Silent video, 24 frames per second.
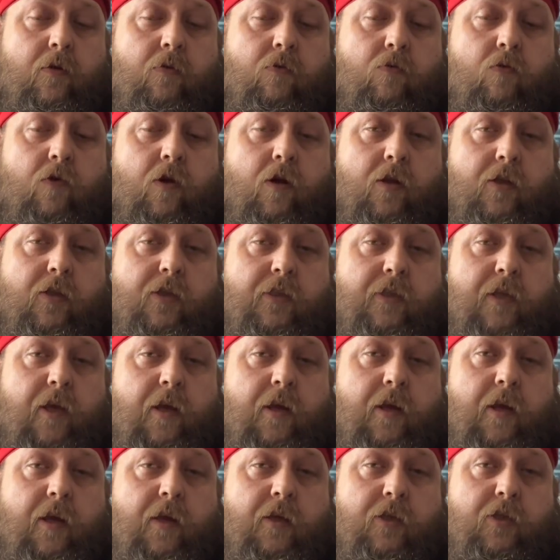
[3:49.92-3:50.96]
real
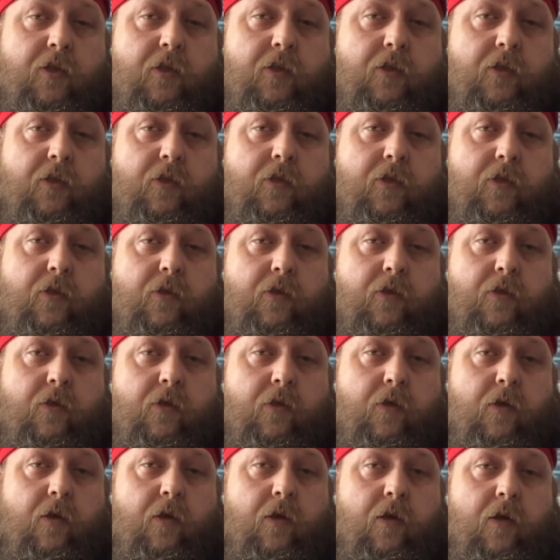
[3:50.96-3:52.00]
estate agents
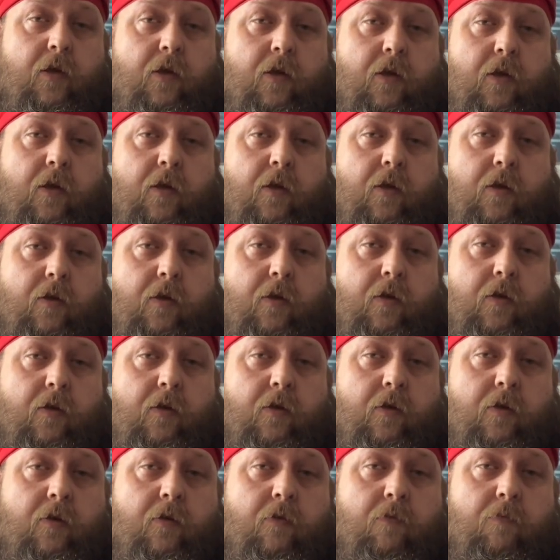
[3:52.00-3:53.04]

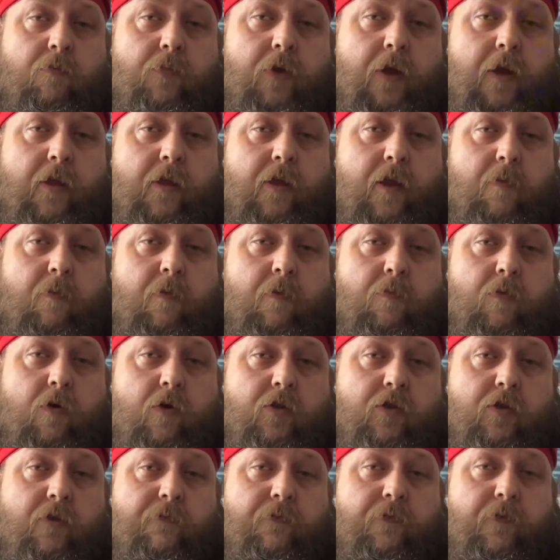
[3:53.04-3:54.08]
and pay them a
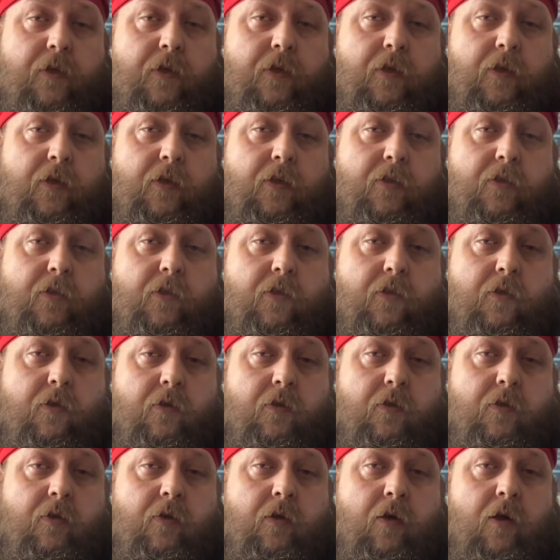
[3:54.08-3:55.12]
bunch of fees
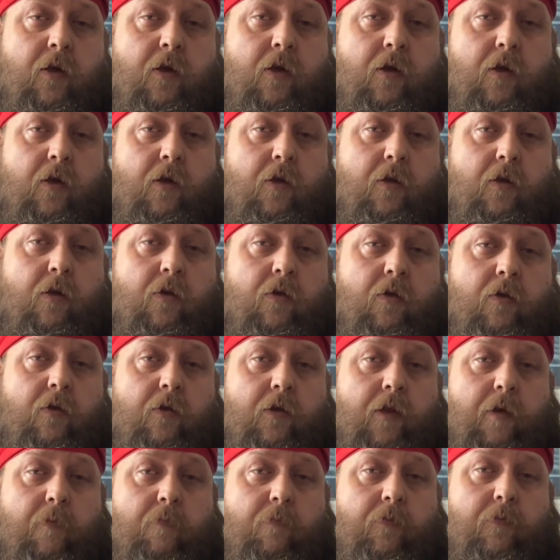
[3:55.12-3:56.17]
and
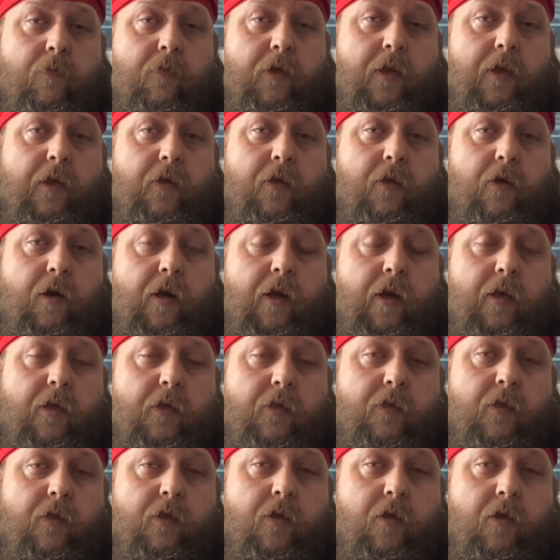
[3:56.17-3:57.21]
them dig their
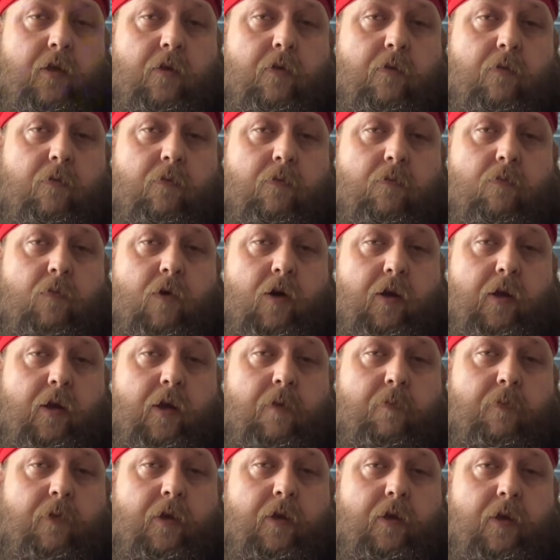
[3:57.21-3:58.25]
hands into the money
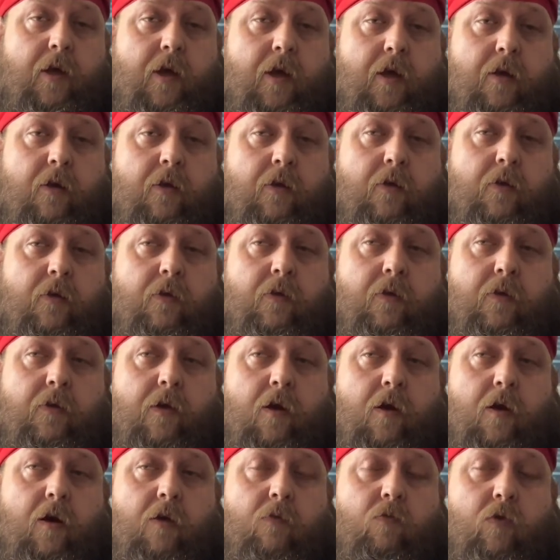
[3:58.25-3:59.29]
I'm getting out of the
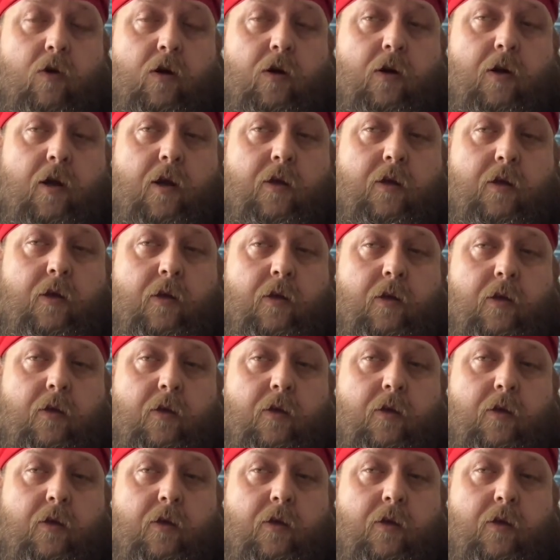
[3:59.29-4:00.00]
hard work I did.